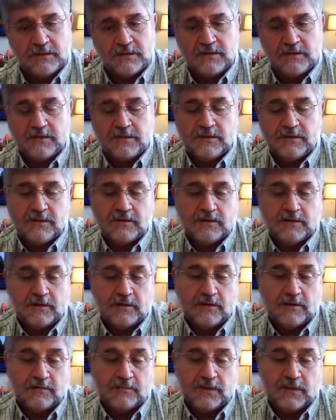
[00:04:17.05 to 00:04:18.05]
Right.
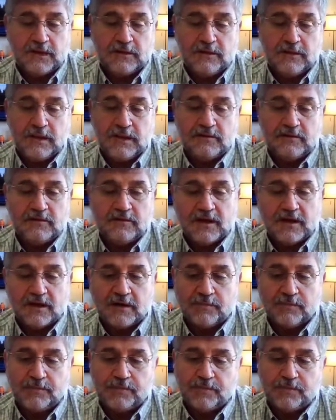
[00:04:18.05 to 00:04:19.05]
Um, and then you
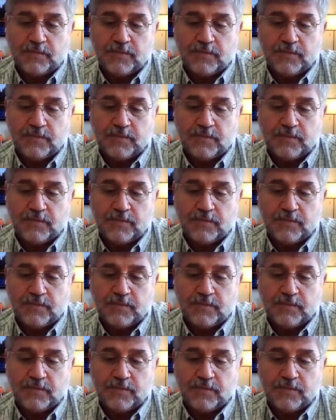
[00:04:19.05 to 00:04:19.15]
got to